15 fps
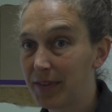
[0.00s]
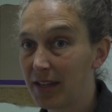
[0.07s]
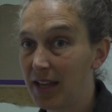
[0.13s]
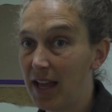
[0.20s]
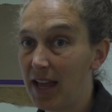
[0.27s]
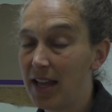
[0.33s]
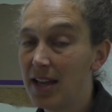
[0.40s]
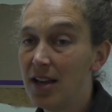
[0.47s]

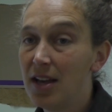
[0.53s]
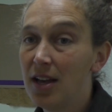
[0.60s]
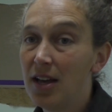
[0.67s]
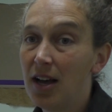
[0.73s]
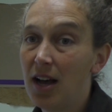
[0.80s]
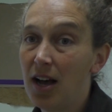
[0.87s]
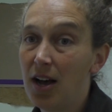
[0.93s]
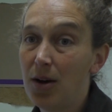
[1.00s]
Okay,
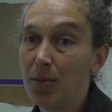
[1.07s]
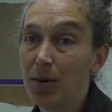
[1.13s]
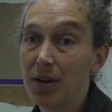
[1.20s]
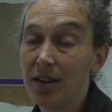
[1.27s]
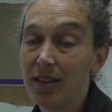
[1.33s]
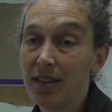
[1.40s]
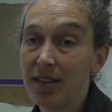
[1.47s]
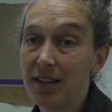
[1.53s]

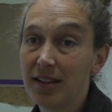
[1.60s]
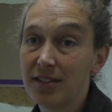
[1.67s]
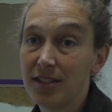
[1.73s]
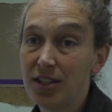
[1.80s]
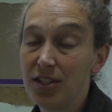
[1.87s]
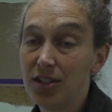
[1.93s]
one of the things that